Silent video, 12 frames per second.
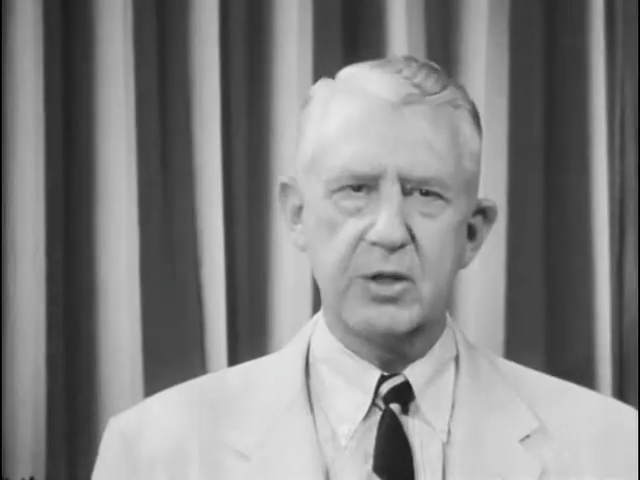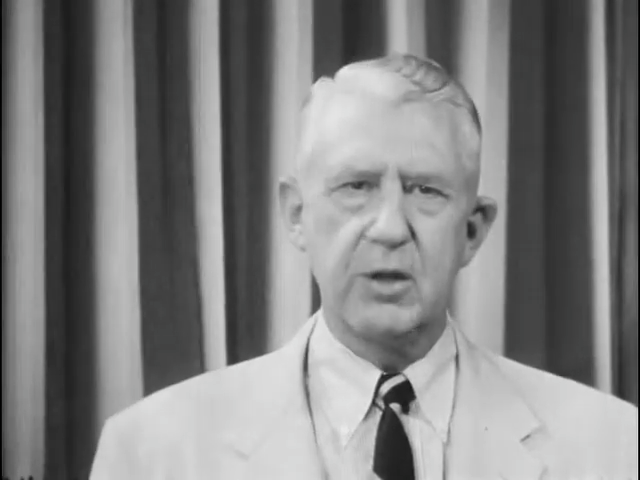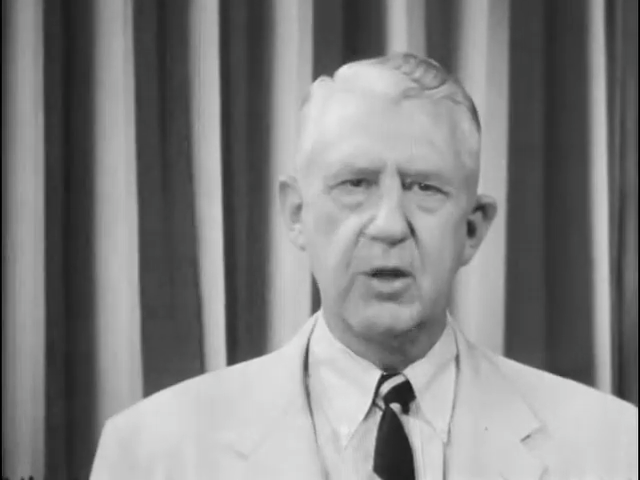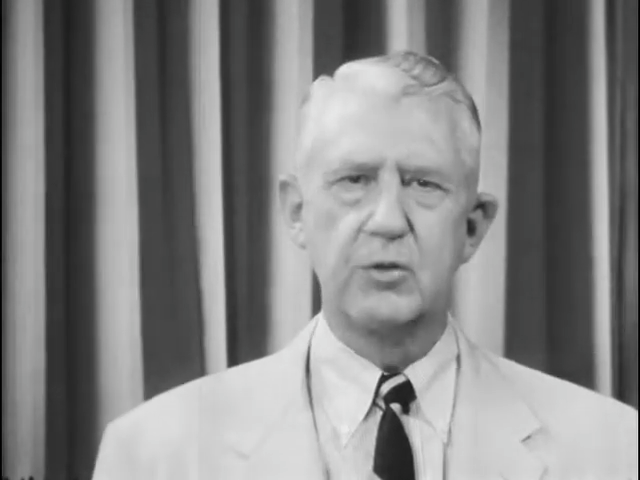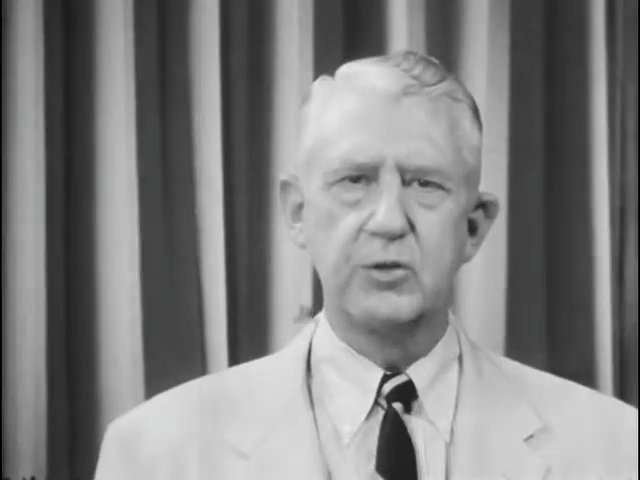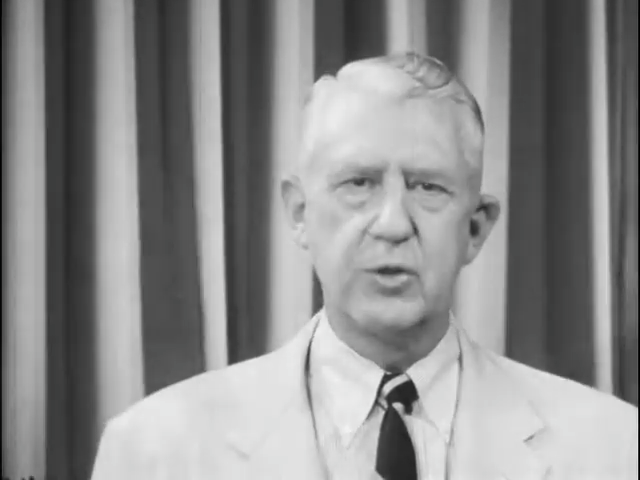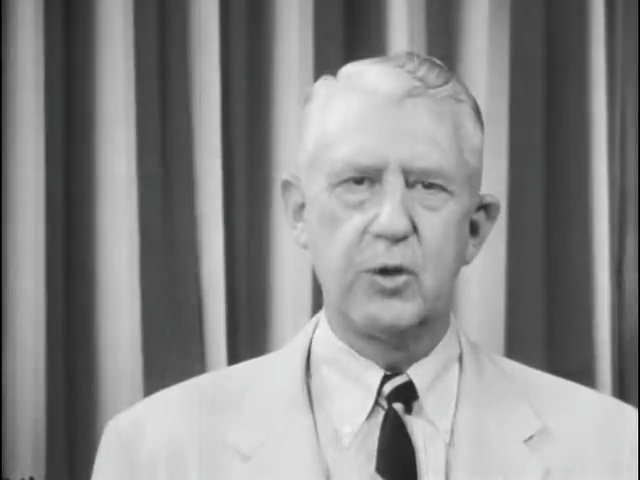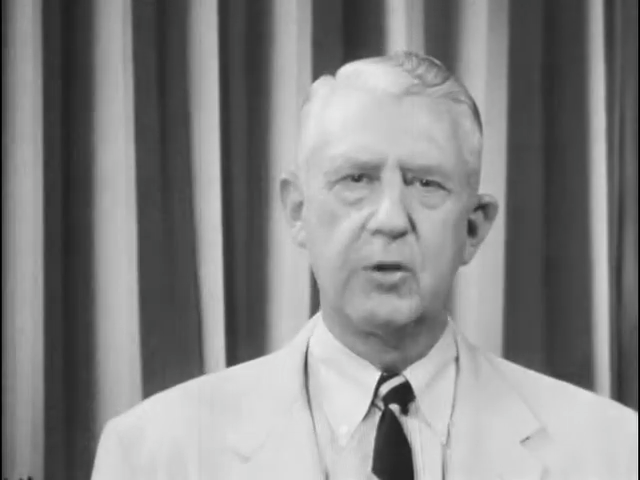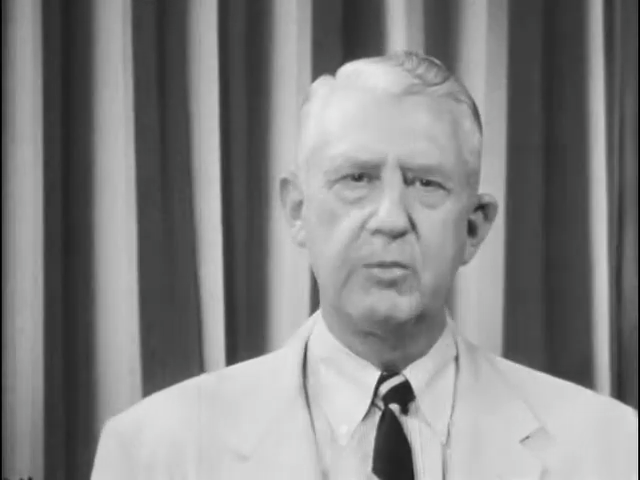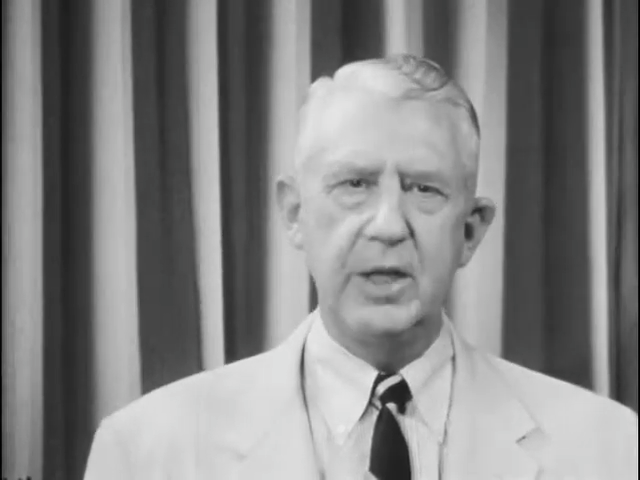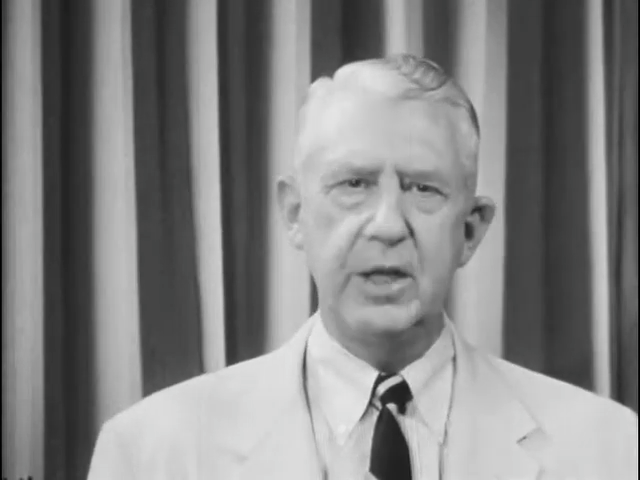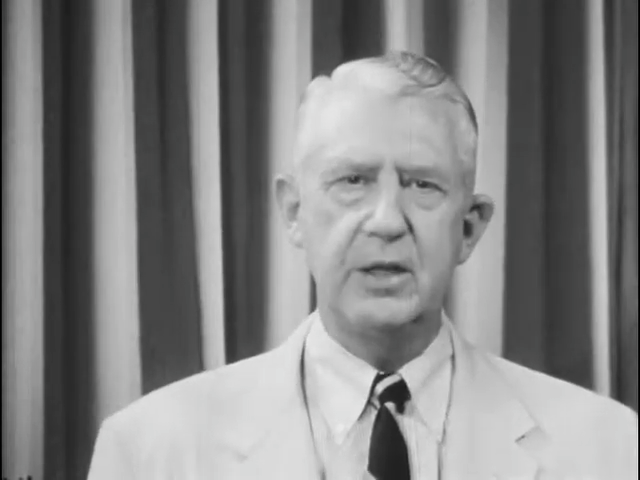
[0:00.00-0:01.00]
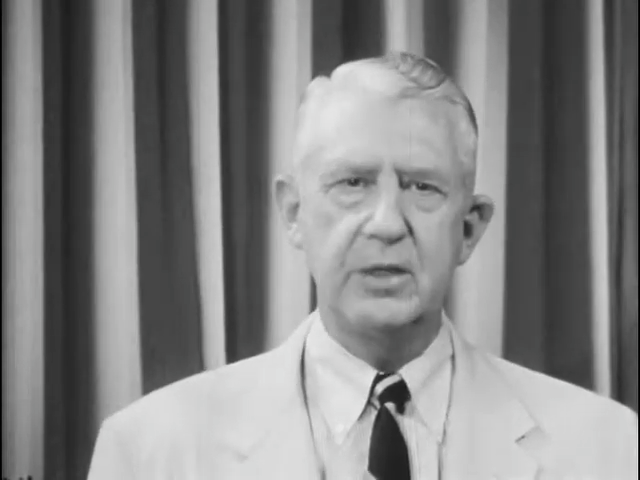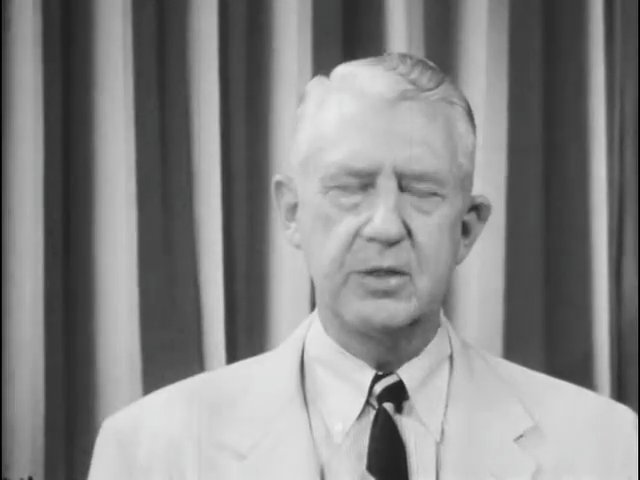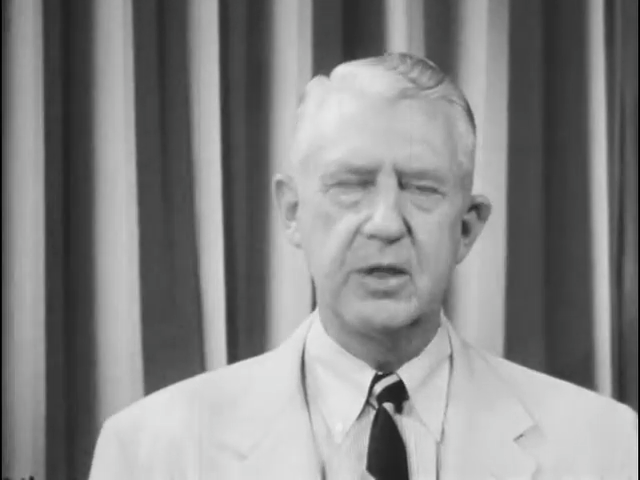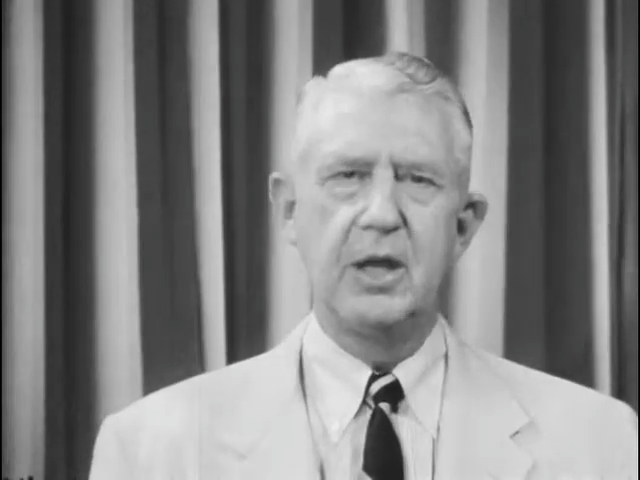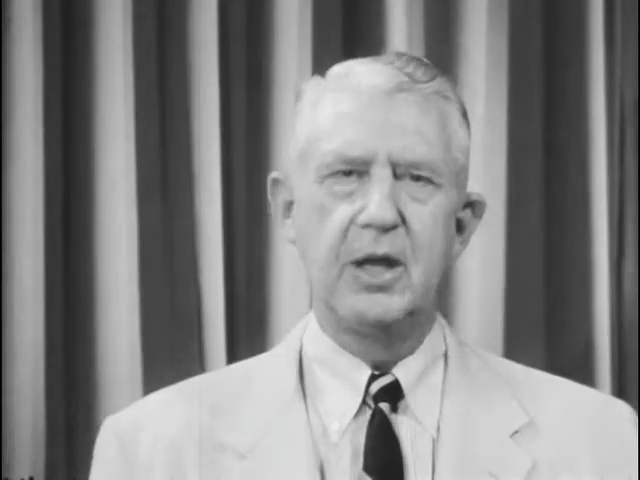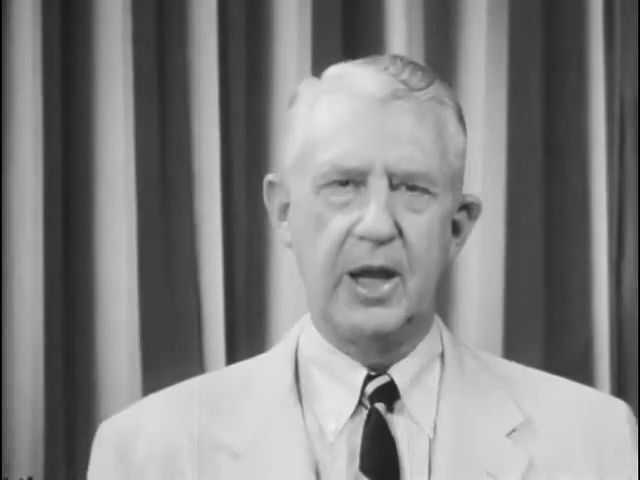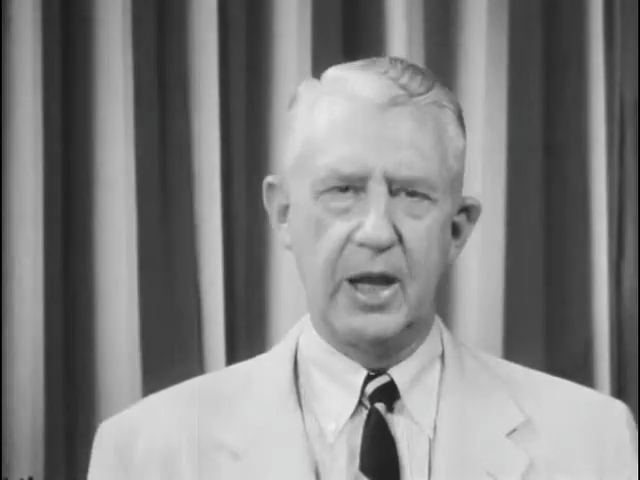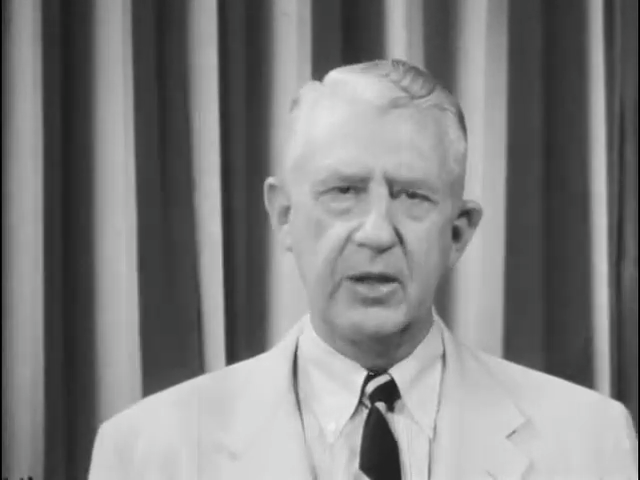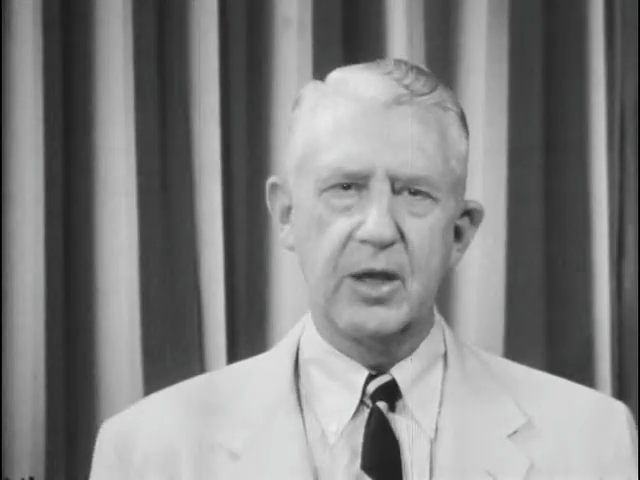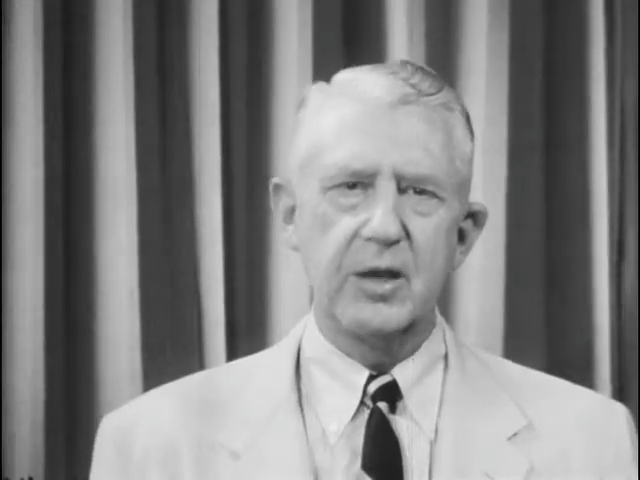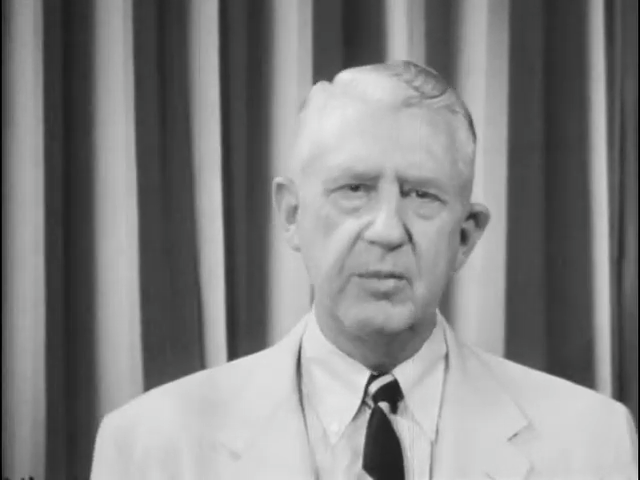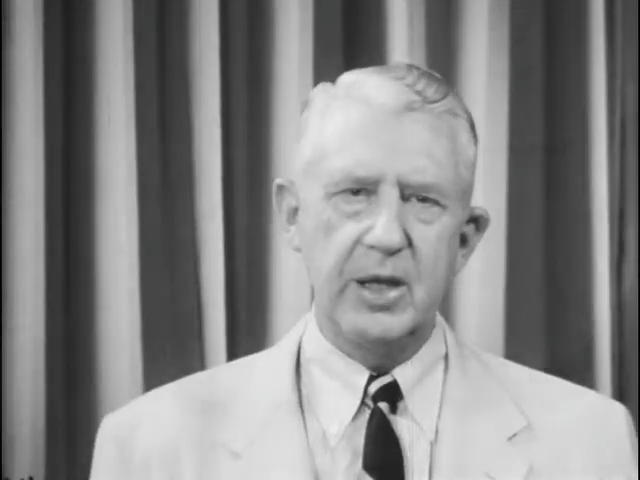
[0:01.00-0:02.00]
closed-door meetings in
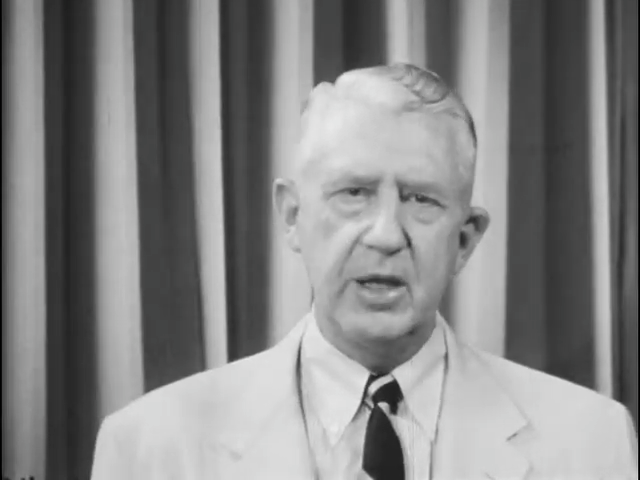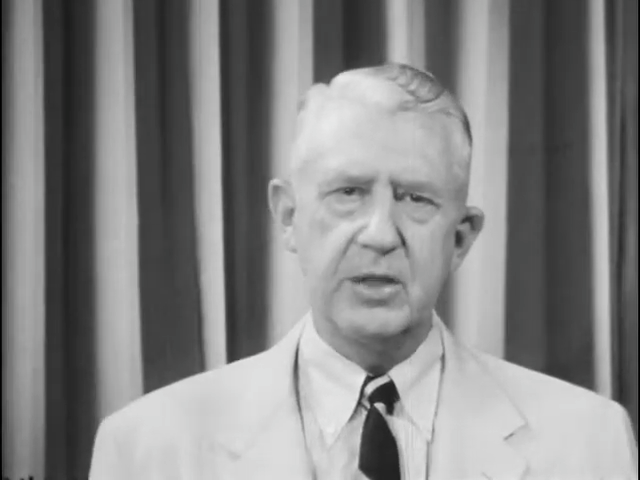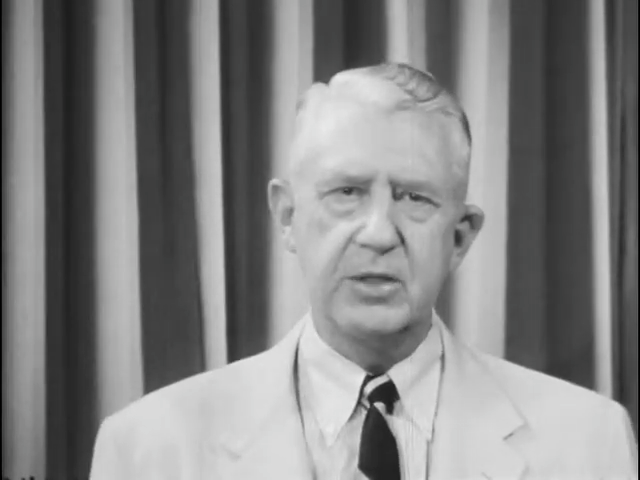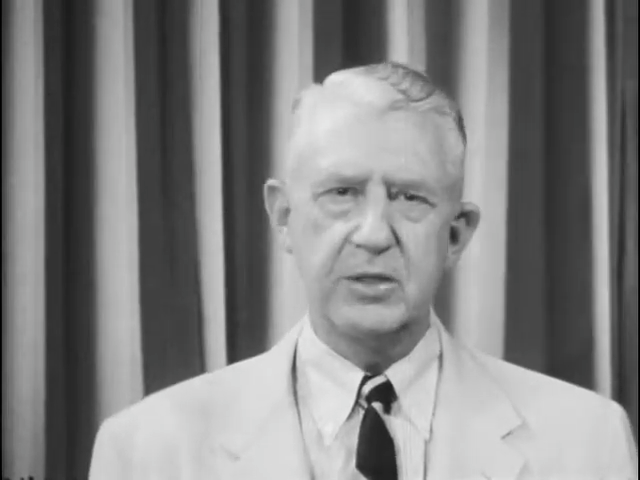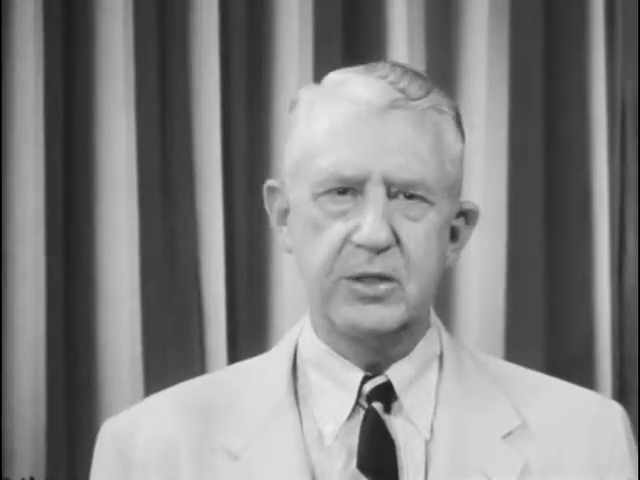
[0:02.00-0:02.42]
the committees,